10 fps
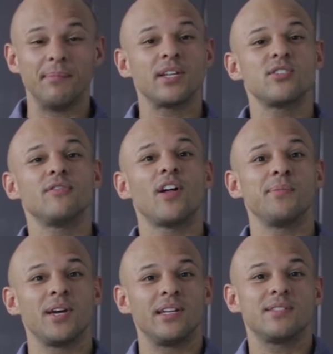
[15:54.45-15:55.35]
Make sure you follow
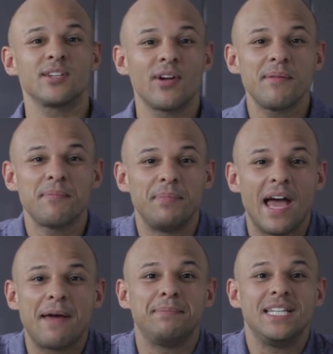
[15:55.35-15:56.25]
me on Instagram
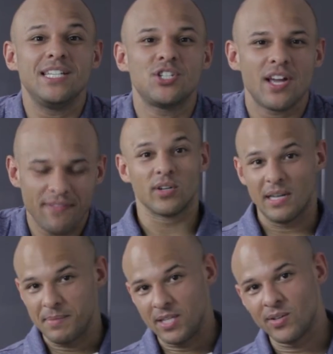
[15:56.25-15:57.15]
at BDchef. Let
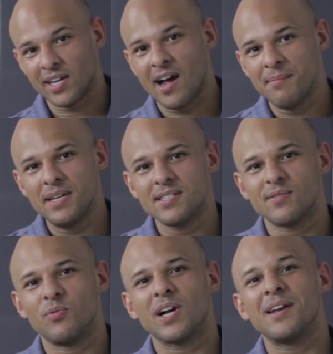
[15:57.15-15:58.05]
me know in the comments
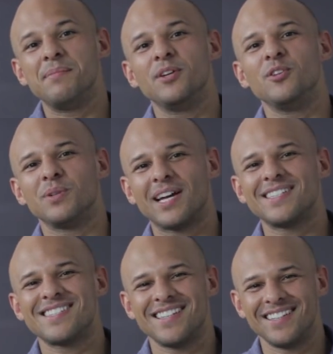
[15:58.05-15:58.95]
of what kind of meal you would like to
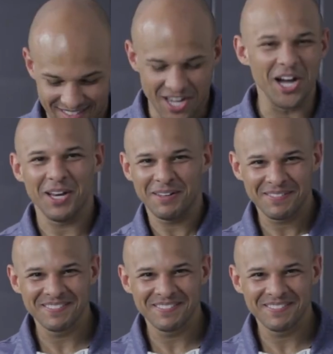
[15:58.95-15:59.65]
see. Cut!